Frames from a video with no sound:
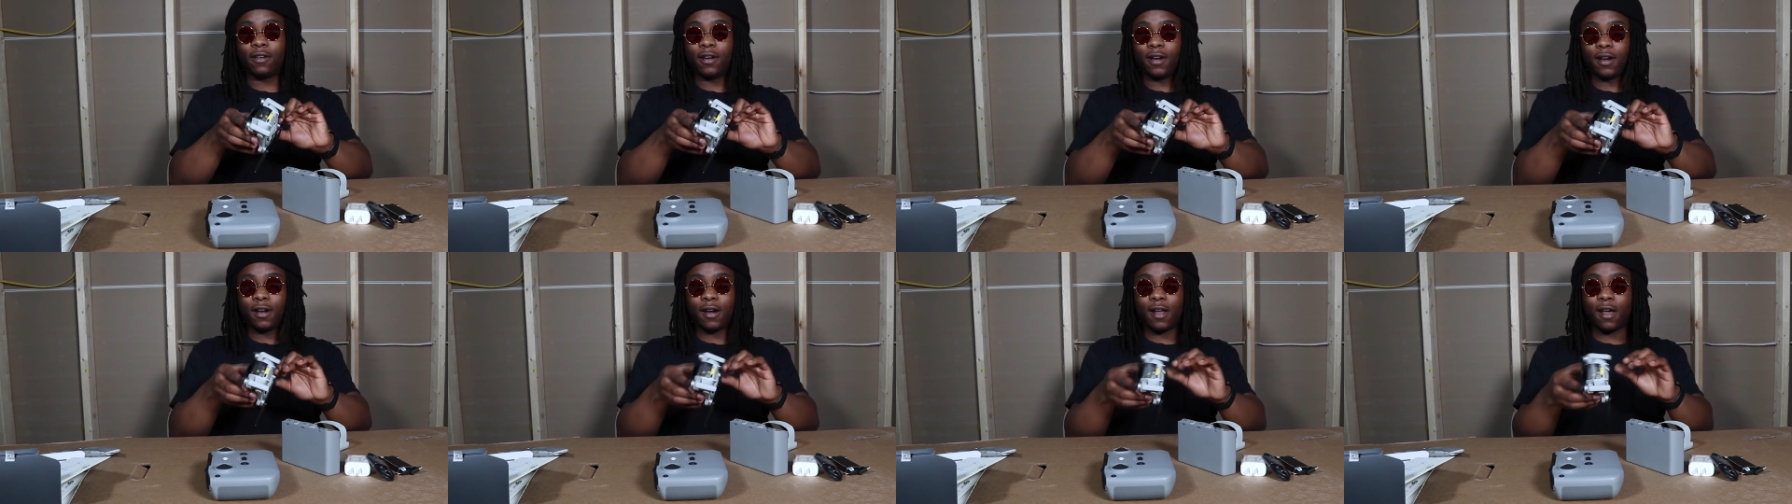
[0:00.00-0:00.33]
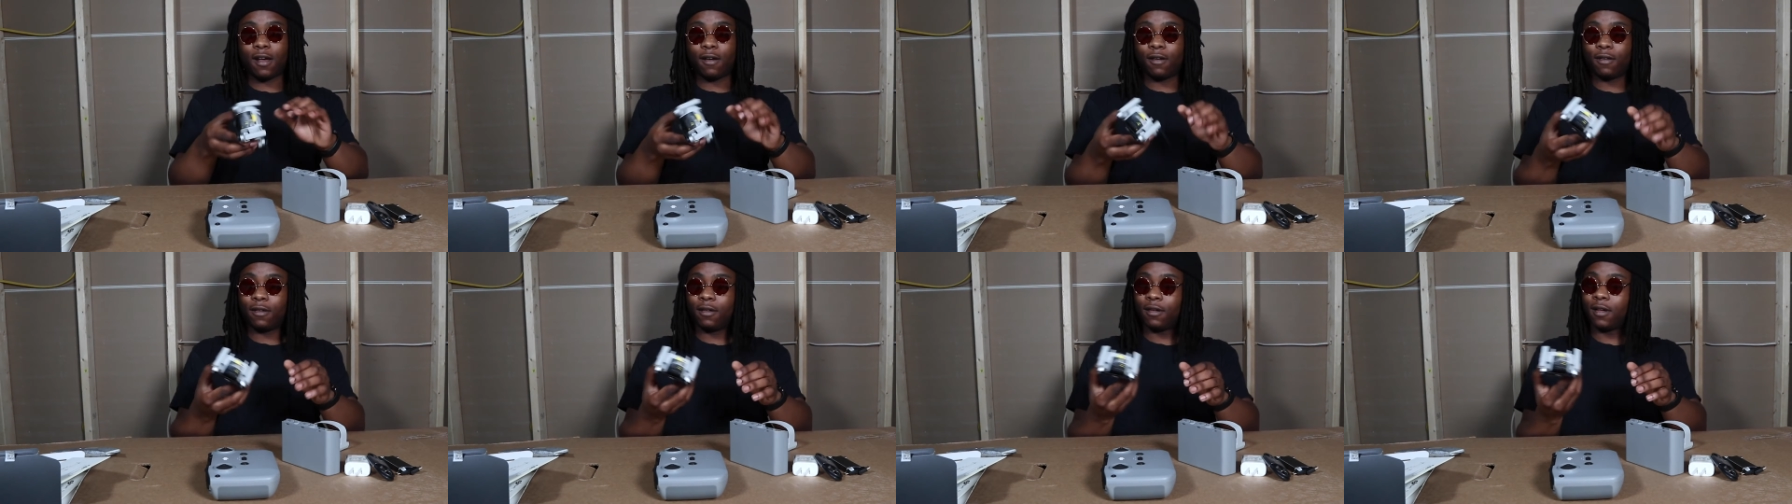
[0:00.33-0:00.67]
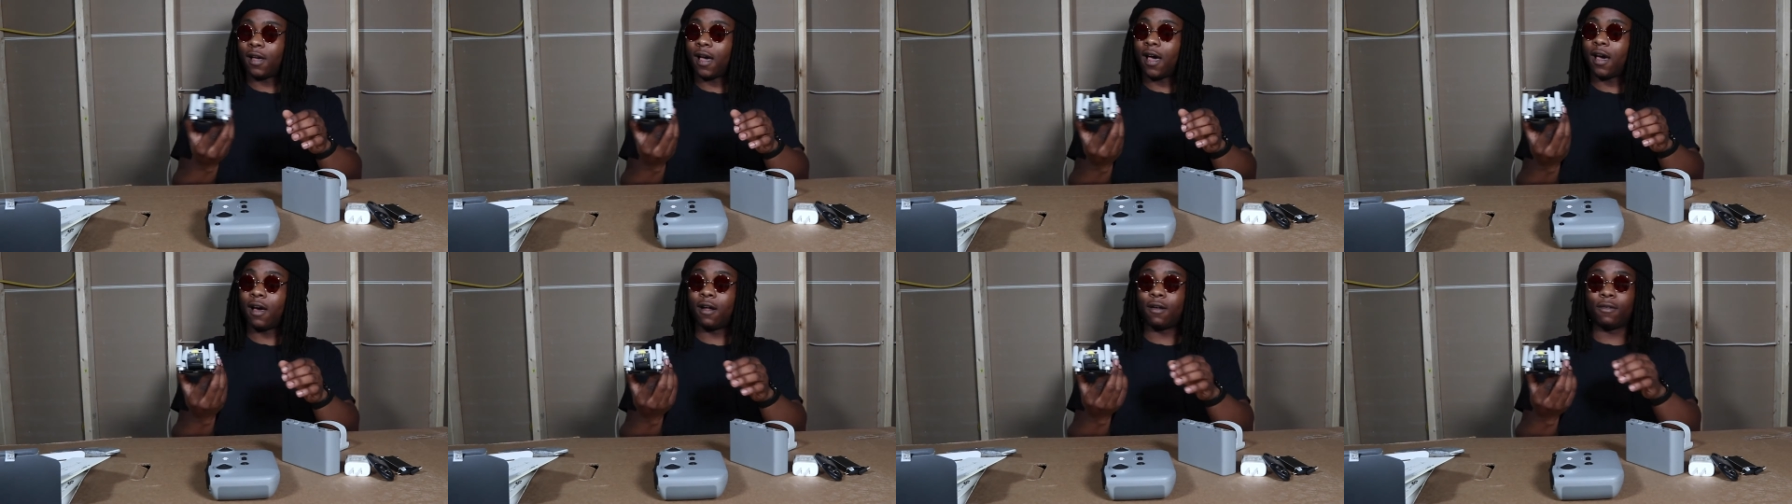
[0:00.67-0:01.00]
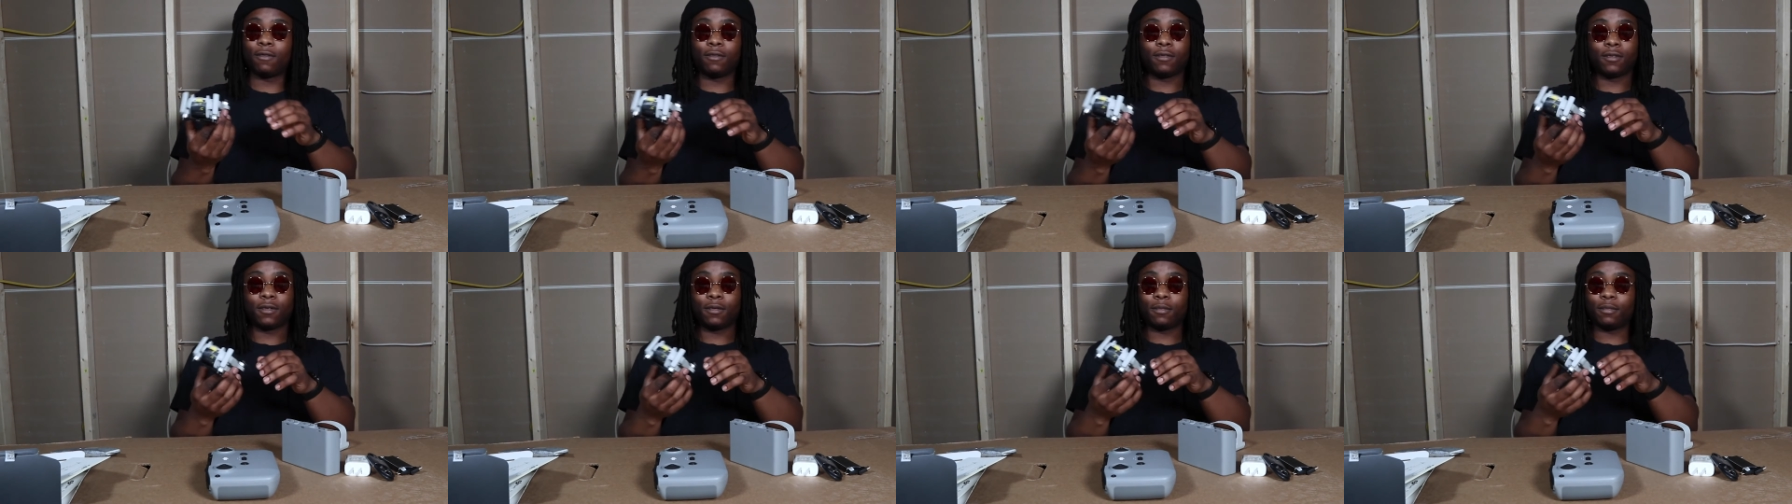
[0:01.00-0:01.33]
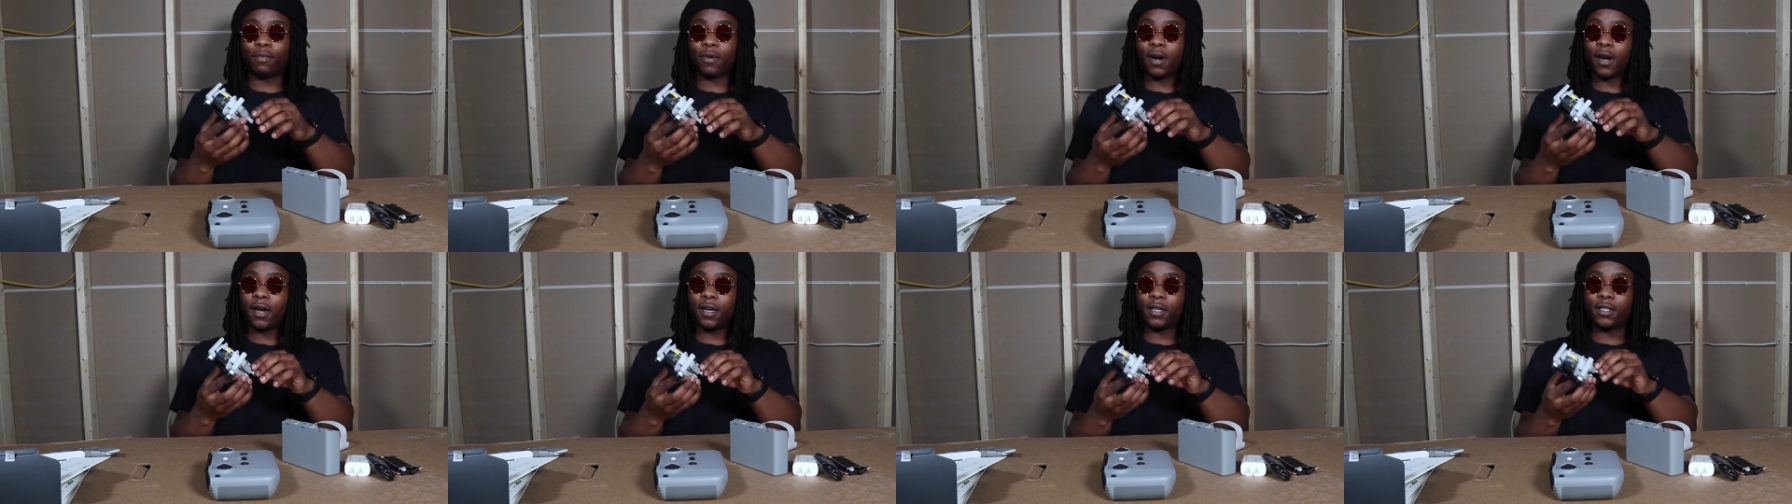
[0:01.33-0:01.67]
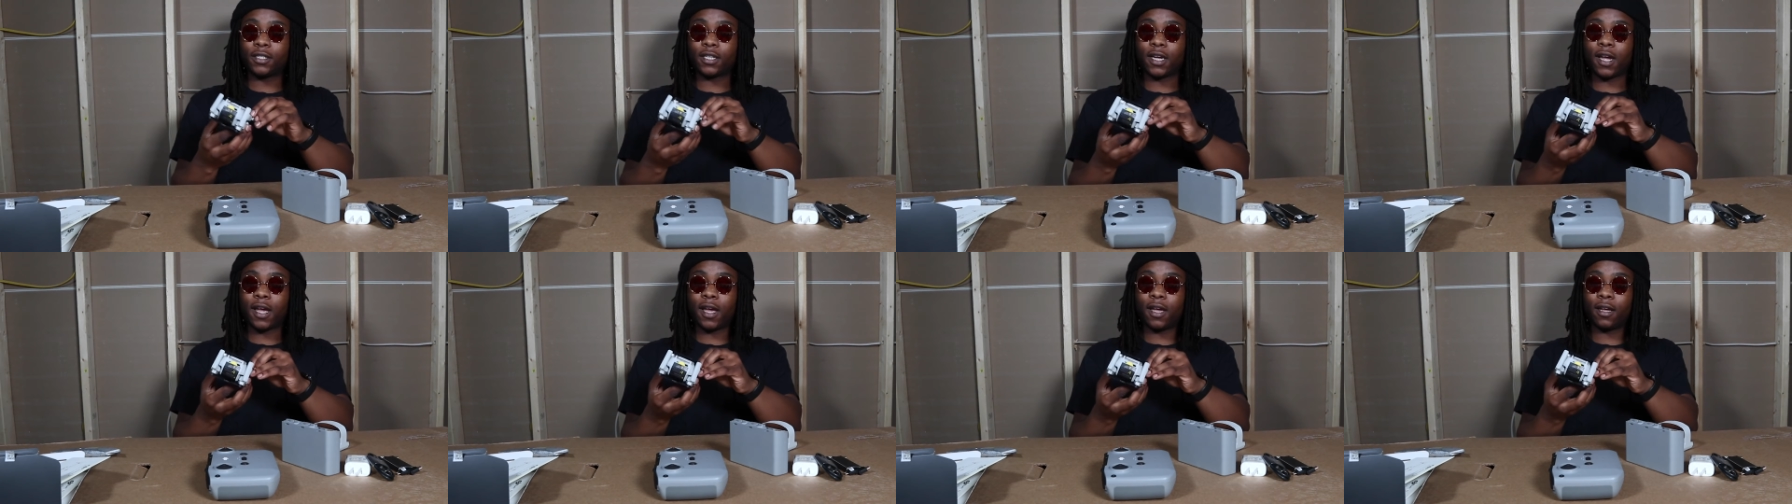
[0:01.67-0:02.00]
it out. I don't want to break,
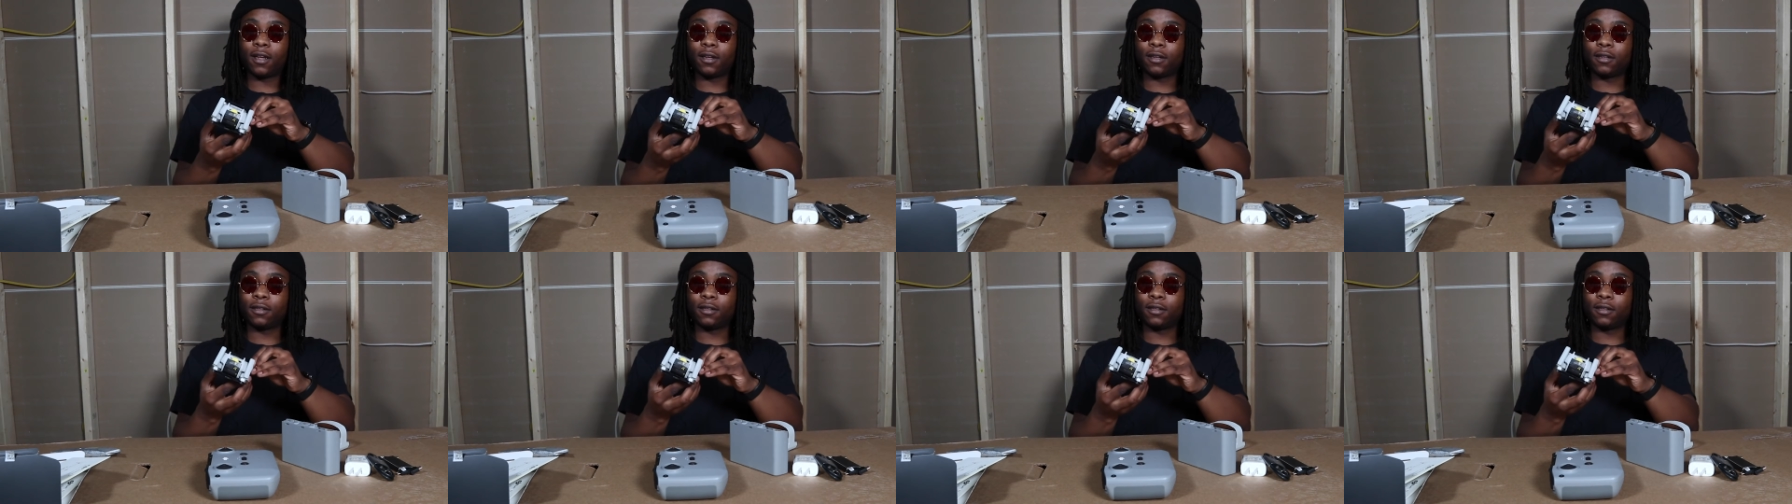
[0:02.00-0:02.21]
Jack.